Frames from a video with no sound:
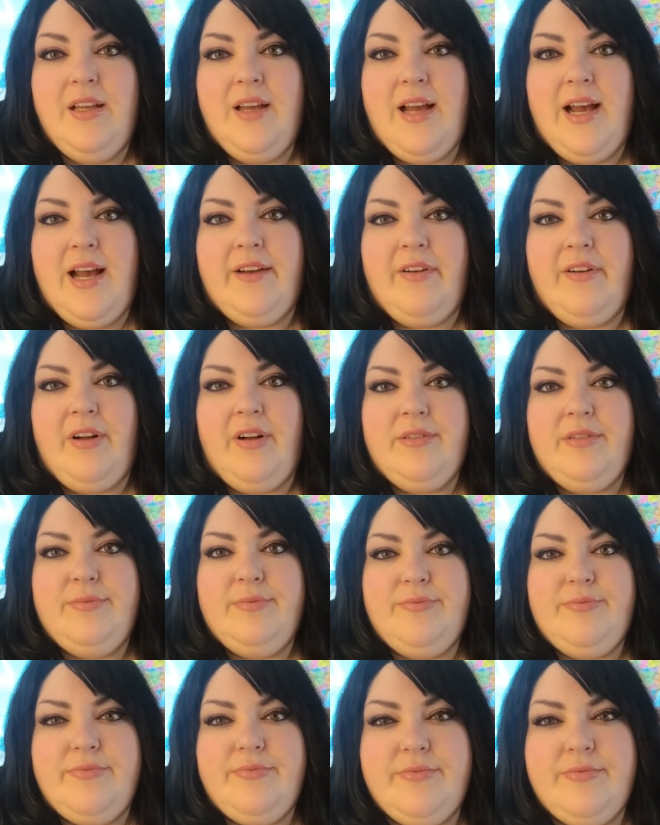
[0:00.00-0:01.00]
At
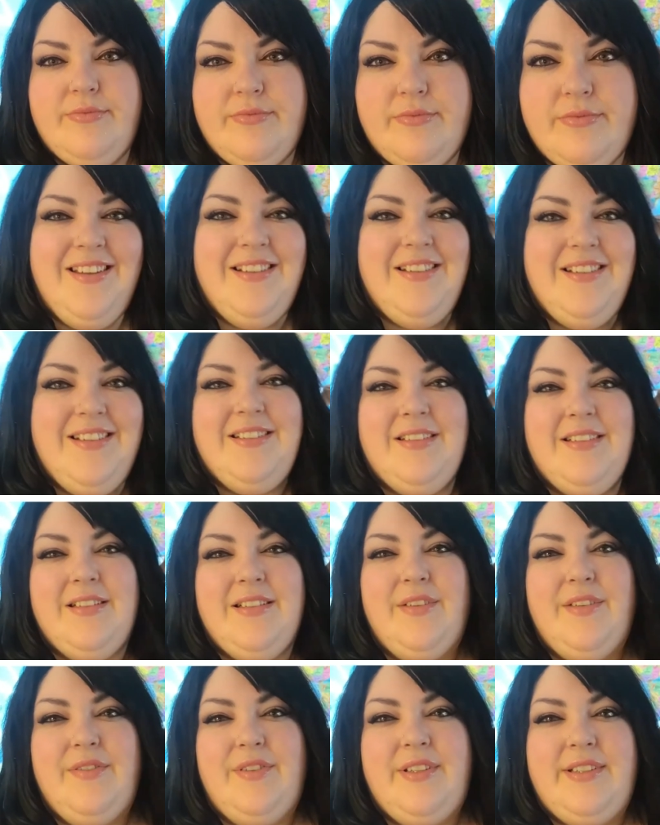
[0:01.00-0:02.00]
all.
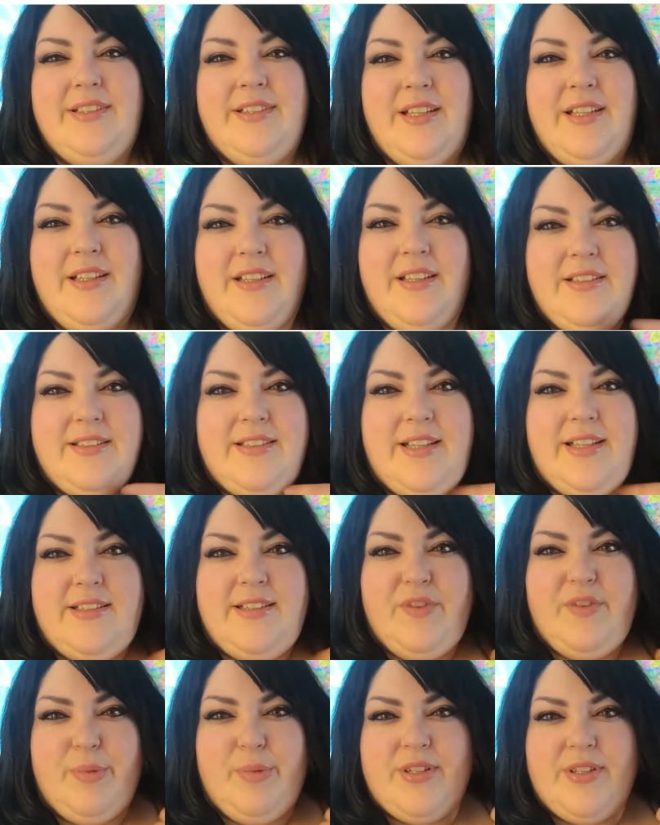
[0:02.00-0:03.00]
If the state, in the states,
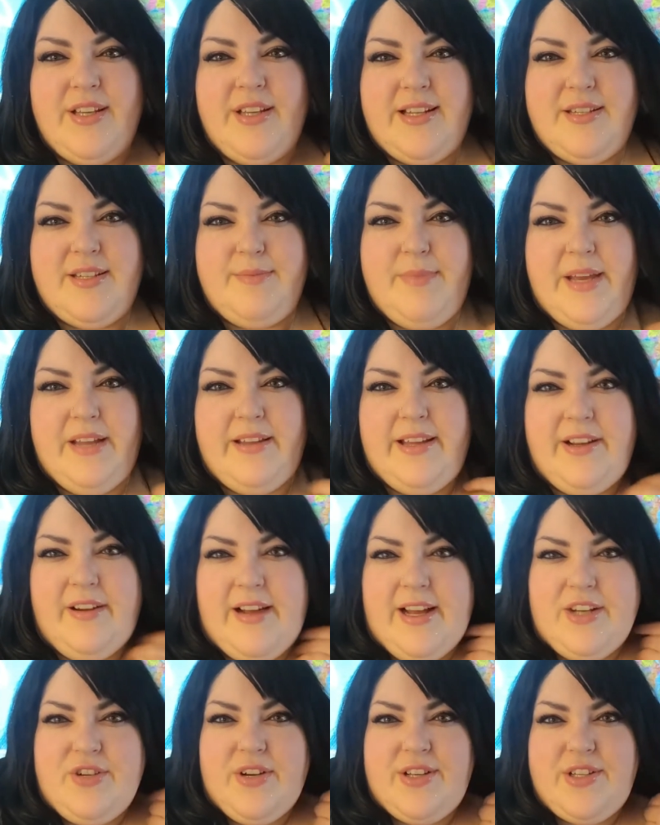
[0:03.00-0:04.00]
if a person gets mail at your
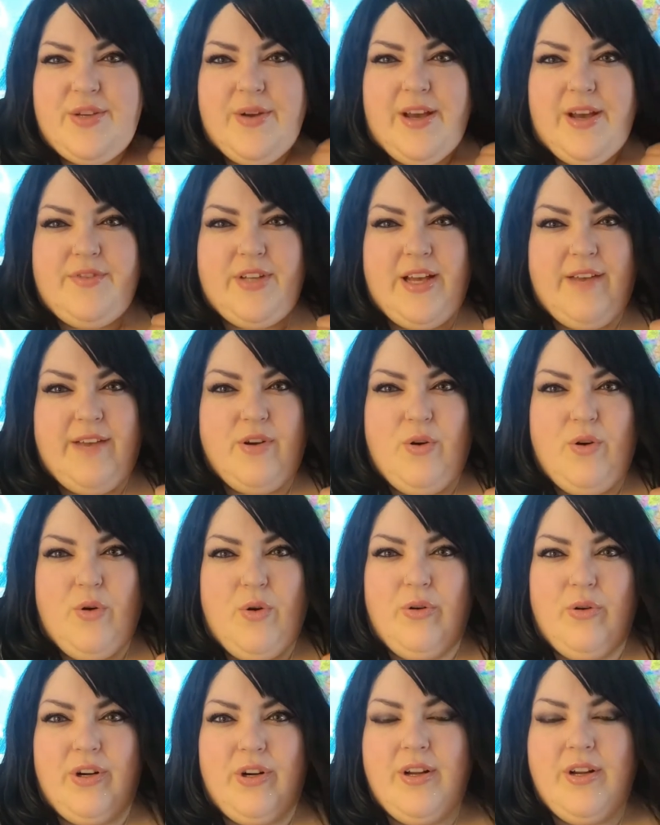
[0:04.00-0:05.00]
address, you have to have a
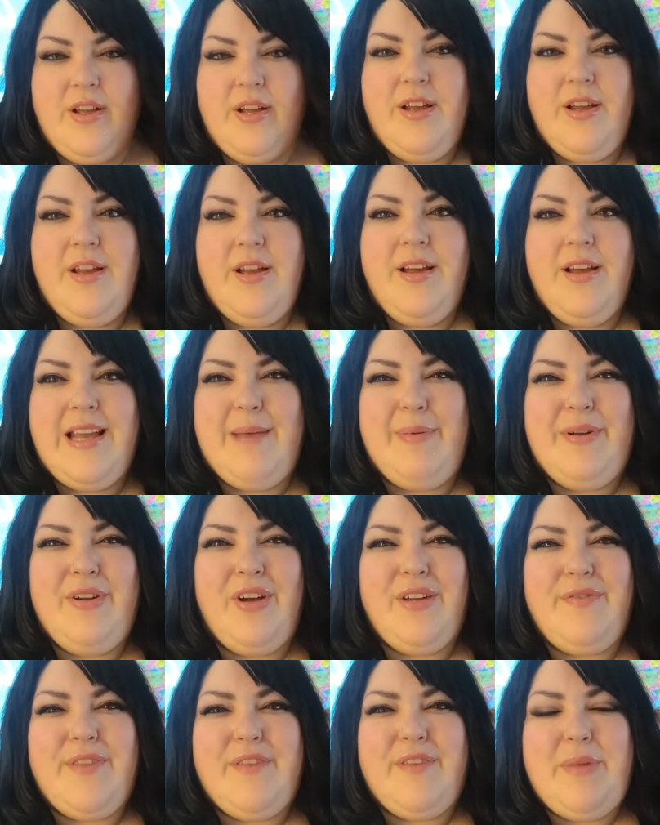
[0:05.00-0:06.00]
court order. Yeah, but
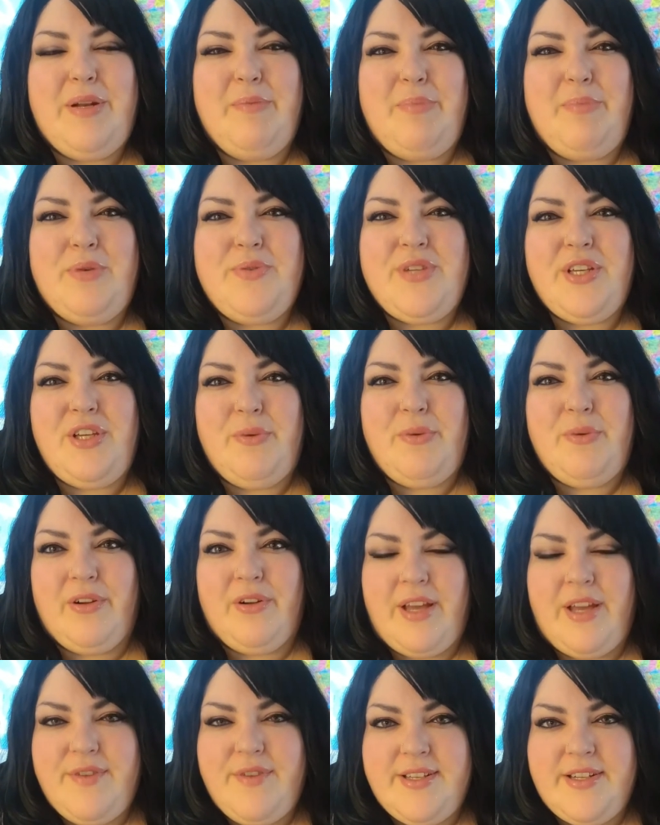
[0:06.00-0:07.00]
not if they've been abusing you and your
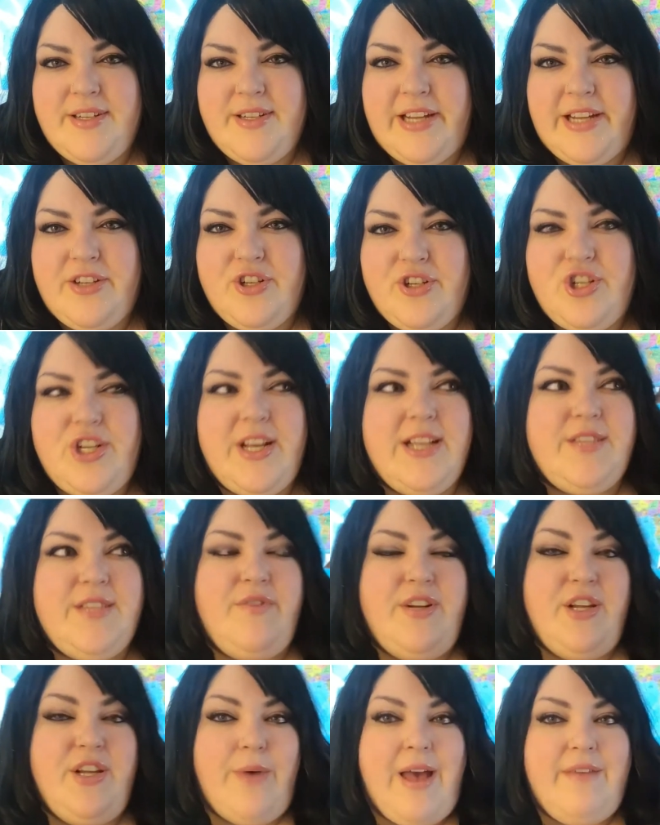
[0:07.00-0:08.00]
life is in danger. She has
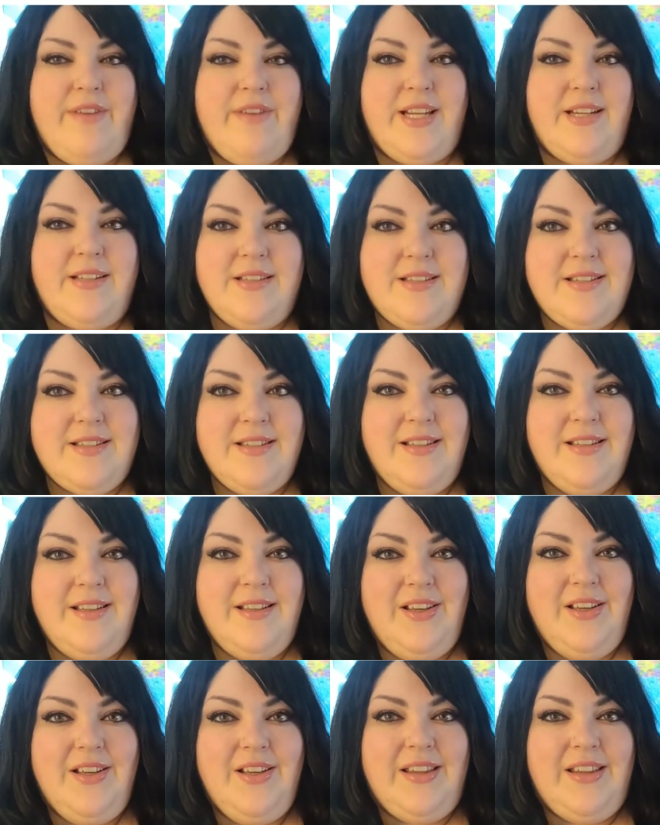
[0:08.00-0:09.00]
video evidence
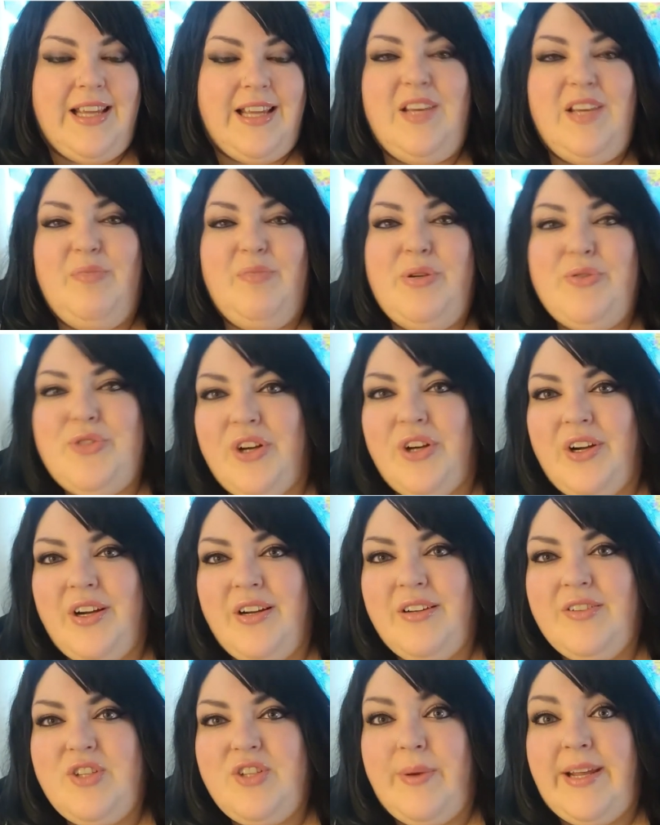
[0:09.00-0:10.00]
that he abused
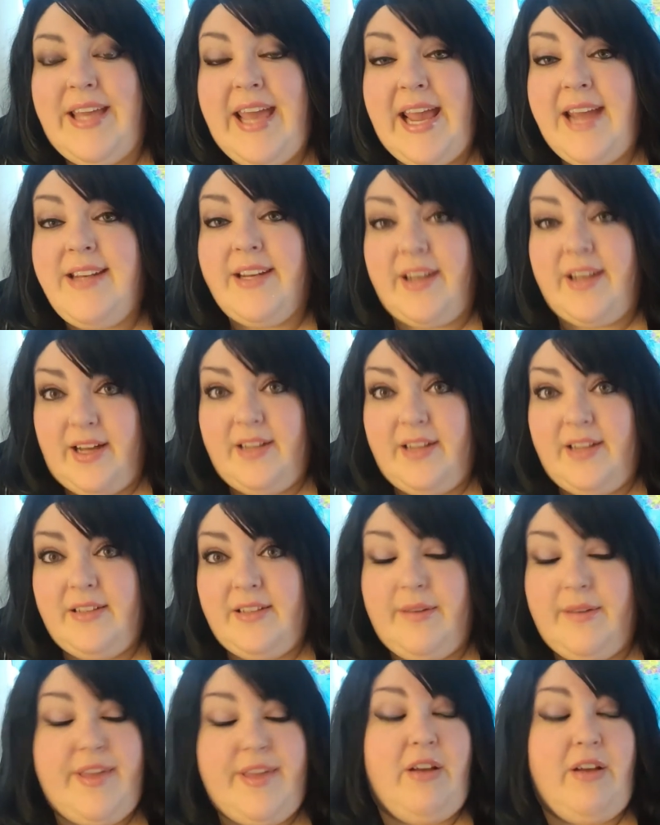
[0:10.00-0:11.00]
her. So in Canada,
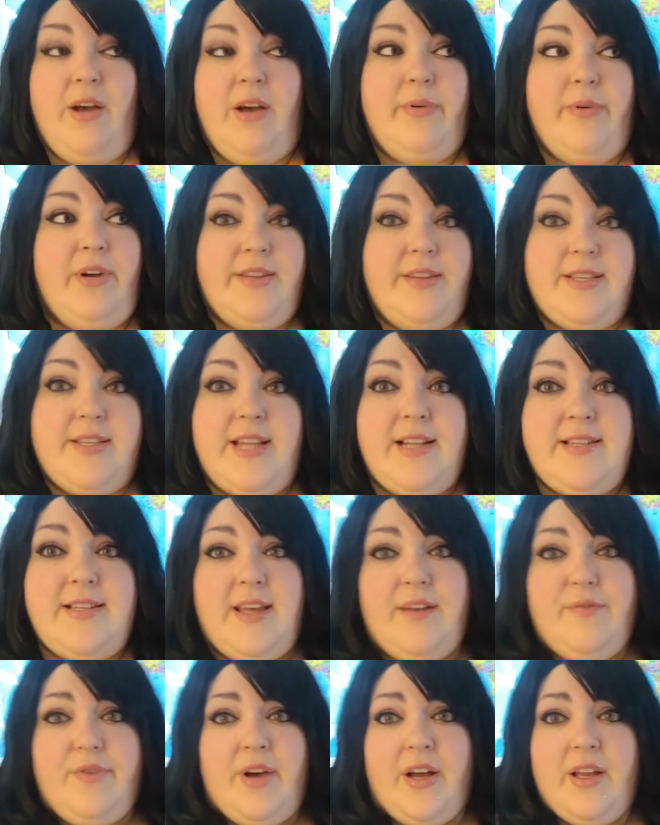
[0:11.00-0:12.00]
and thank God we're not in the states
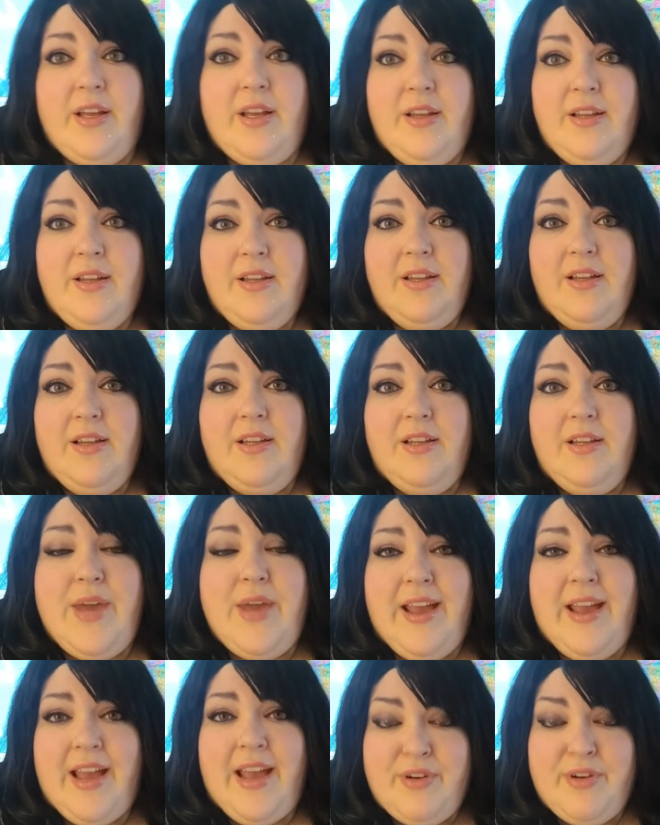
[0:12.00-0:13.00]
then, fuck.
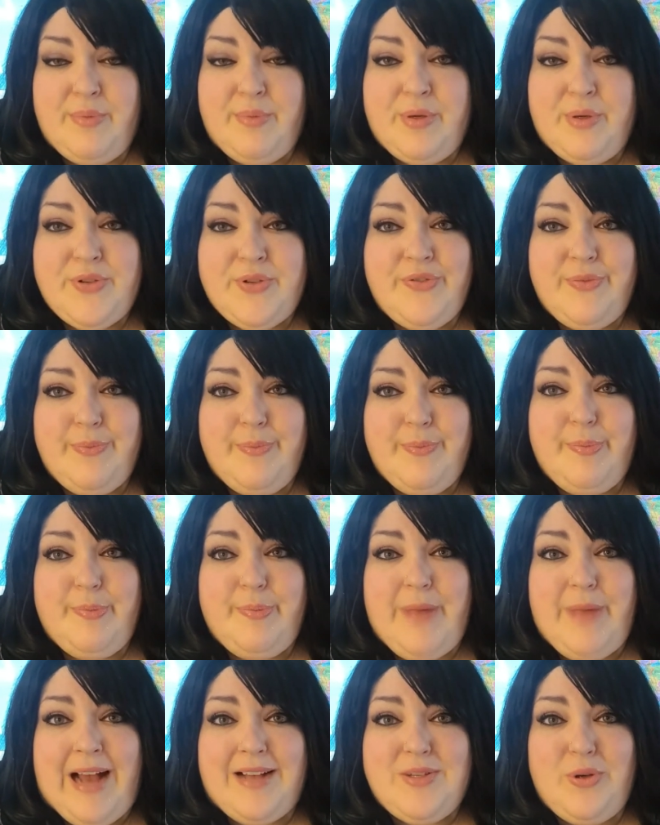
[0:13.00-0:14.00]
You can't have an abusive
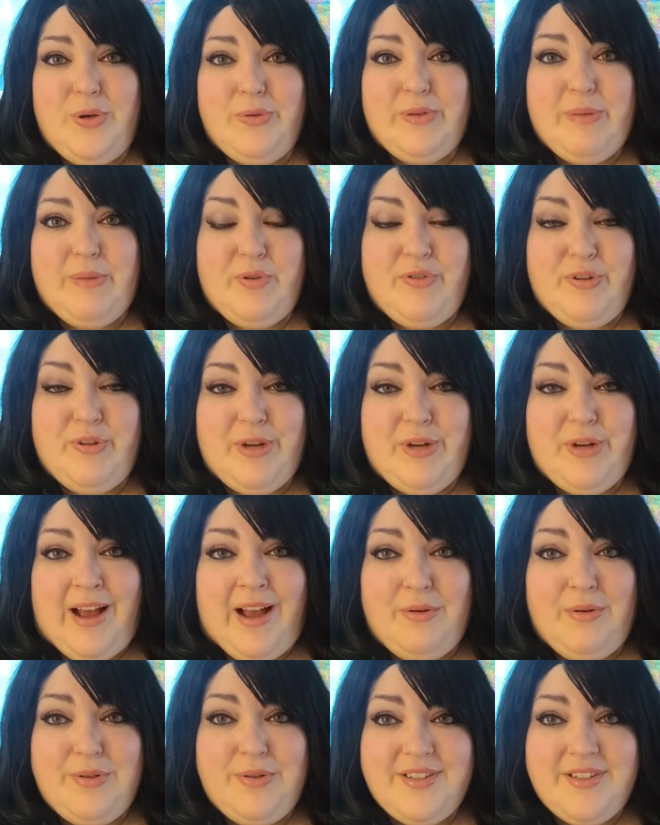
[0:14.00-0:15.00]
asshole removed from your
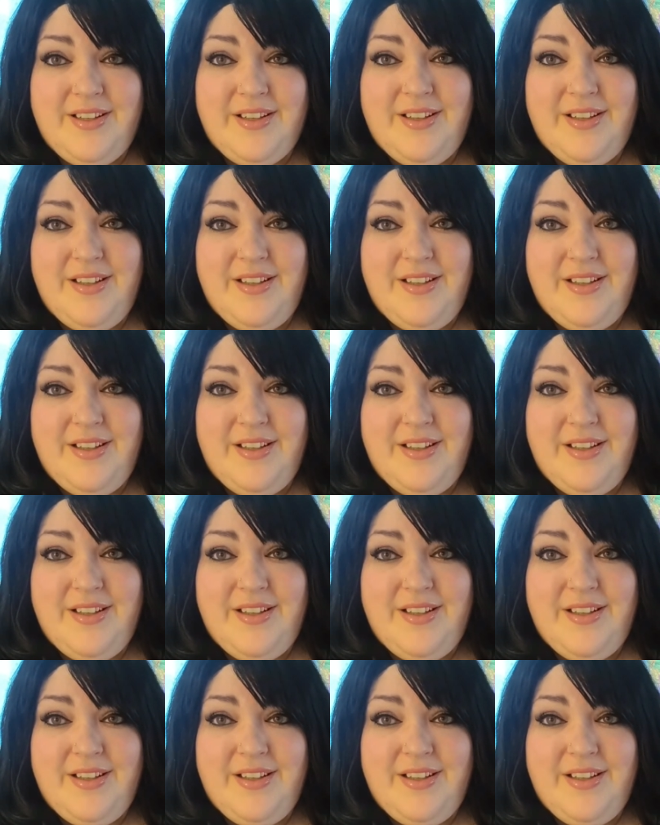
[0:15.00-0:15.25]
house?